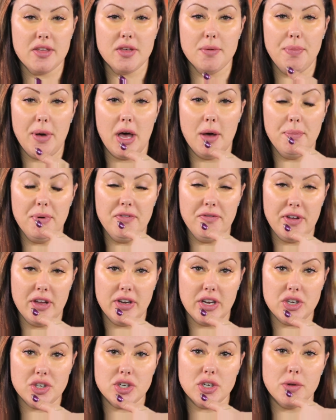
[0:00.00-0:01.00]
the pump of
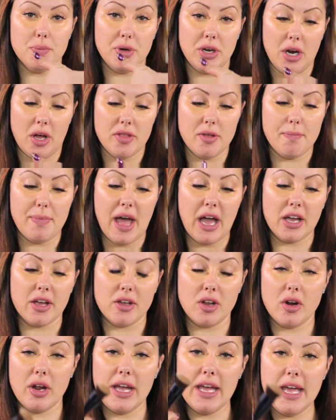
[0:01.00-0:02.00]
foundation, you put it on the back
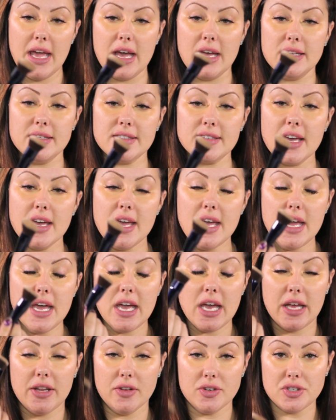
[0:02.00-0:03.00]
of your hands,
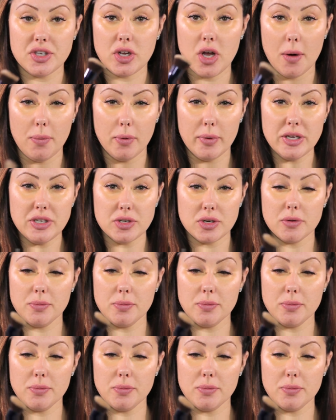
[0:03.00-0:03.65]
and there's a couple ways you